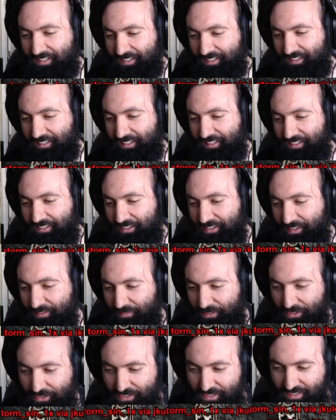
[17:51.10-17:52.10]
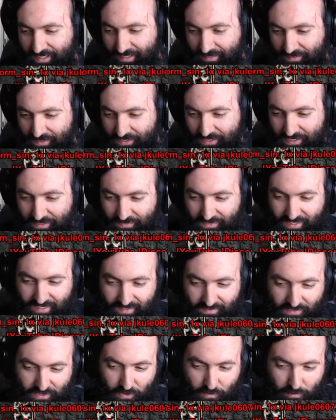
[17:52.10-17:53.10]
they do the most damage.
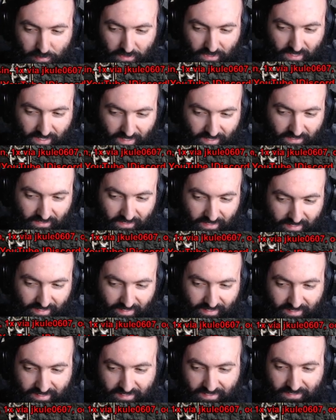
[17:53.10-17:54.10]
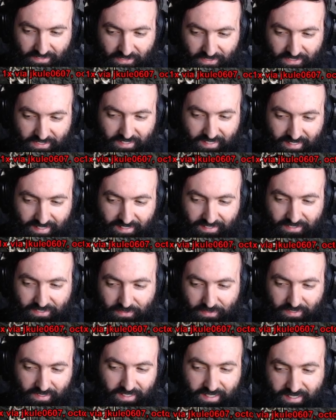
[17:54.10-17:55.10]
Sometimes you block lightning hose, that is
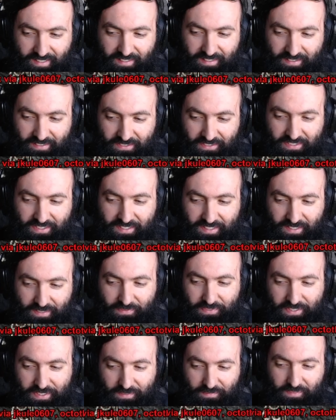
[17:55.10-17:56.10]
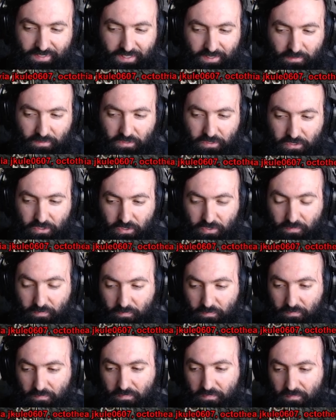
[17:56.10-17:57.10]
why you skip some damage.
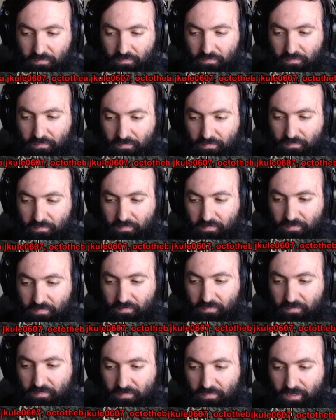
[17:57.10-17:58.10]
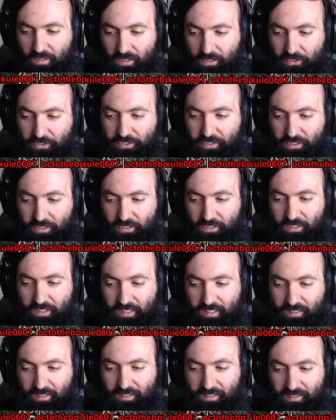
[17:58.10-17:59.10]
Also, you
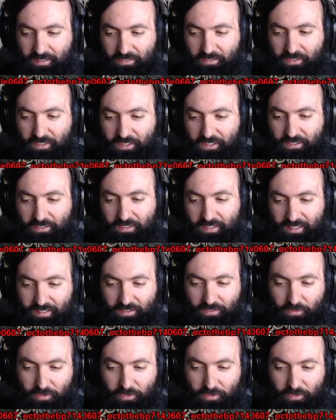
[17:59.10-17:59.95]
can run around